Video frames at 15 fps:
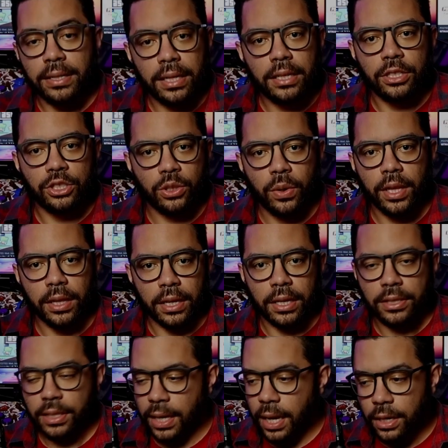I did enjoy
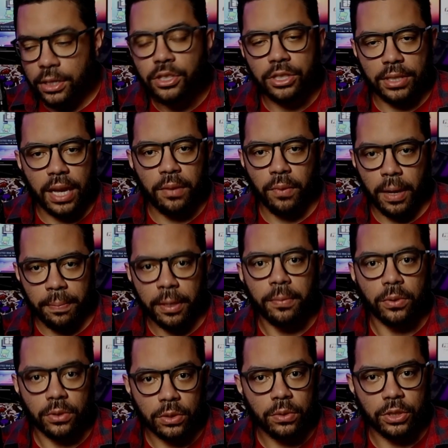Linux, and I understand why
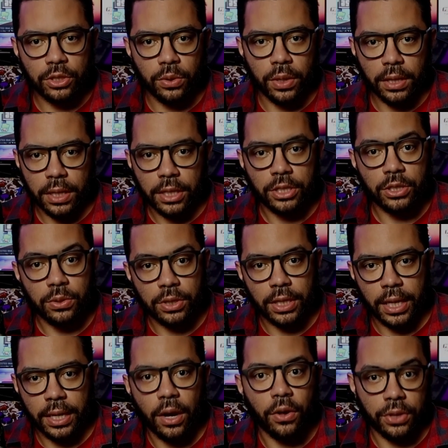people do enjoy Linux using
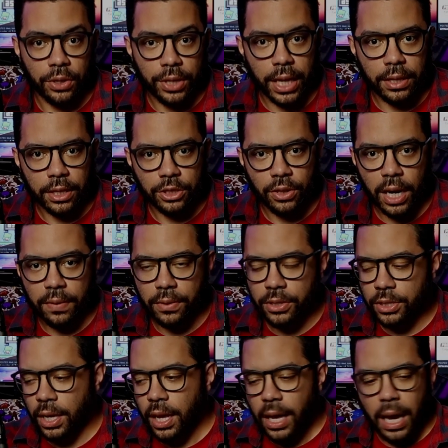it on their daily
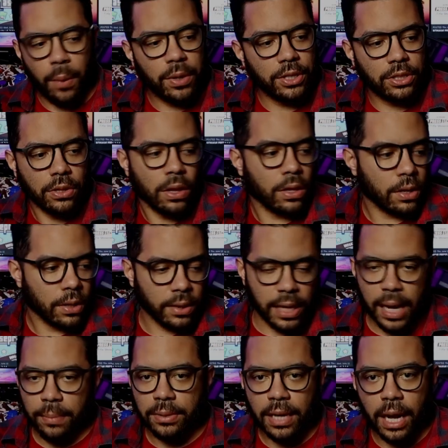drivers. I would install it on
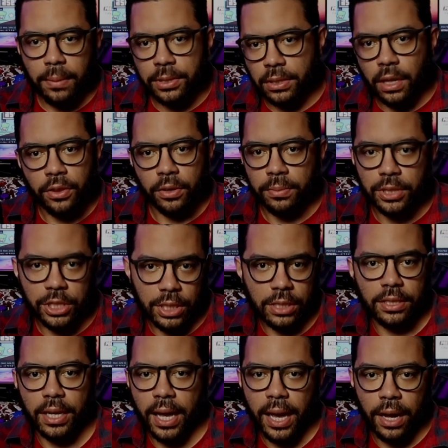laptops and other machines
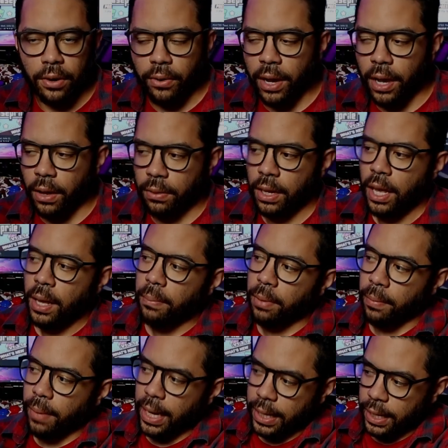that I had around, but
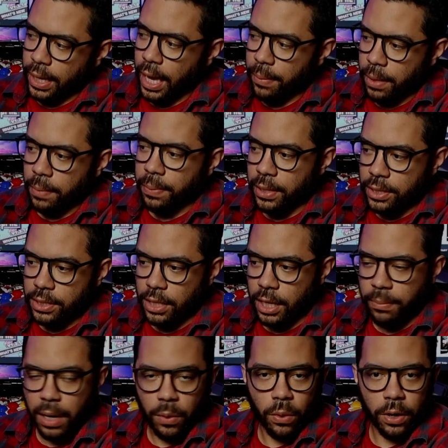my gaming P C and
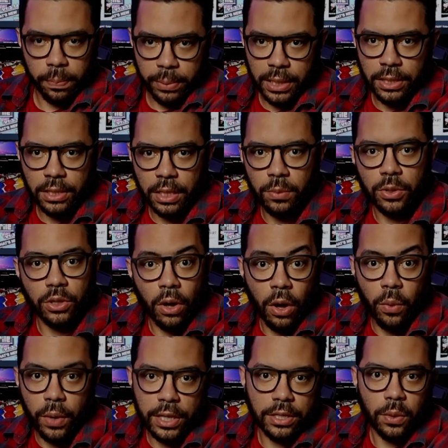my work P C was
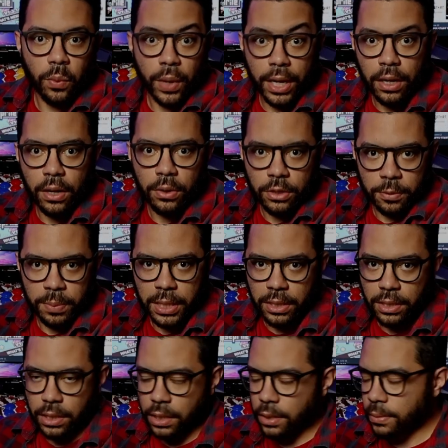always a Windows P
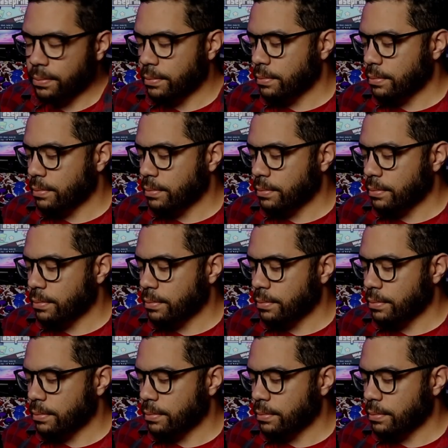C.